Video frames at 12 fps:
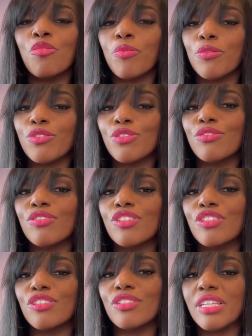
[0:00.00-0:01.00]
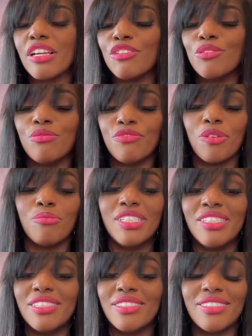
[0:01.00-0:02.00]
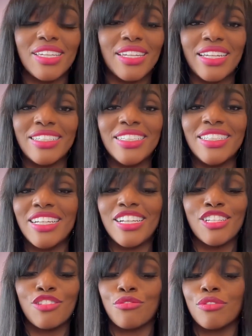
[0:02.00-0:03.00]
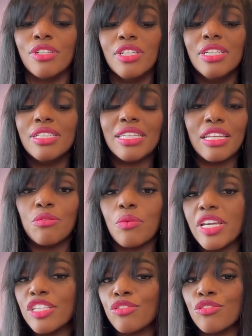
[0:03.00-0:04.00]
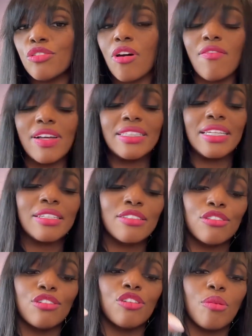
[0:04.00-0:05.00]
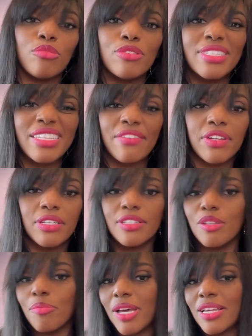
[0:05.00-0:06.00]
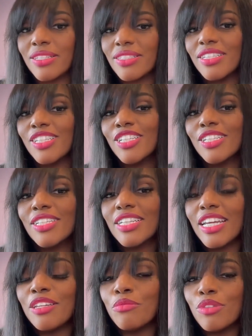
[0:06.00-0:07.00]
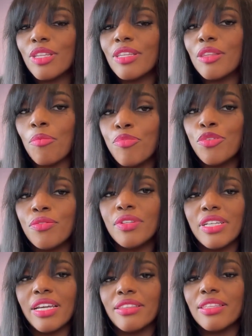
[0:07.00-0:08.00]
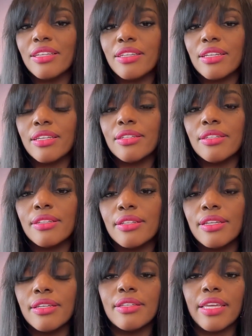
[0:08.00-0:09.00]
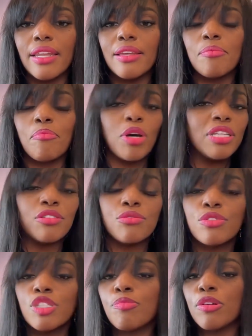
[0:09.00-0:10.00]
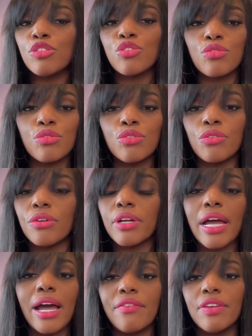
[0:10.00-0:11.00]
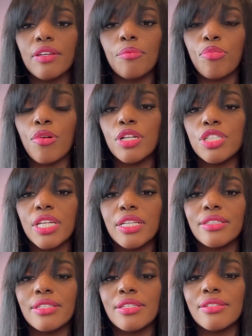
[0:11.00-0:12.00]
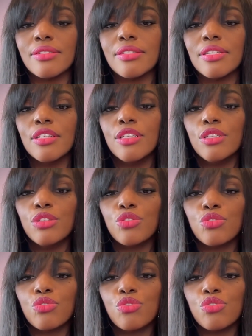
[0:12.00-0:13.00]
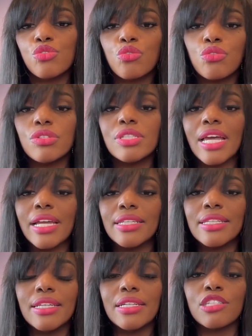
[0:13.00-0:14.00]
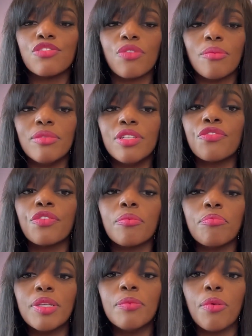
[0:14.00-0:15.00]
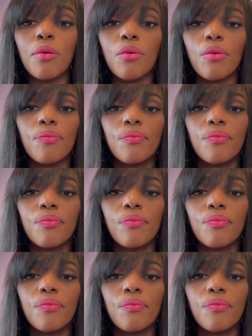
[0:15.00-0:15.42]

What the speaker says: person is going to tell you from these 10 ideas or 10 ways to solve, I think the number 7 is the best. And the beauty, I think, in getting mentored, sponsored, or having a project is to source ideas from different people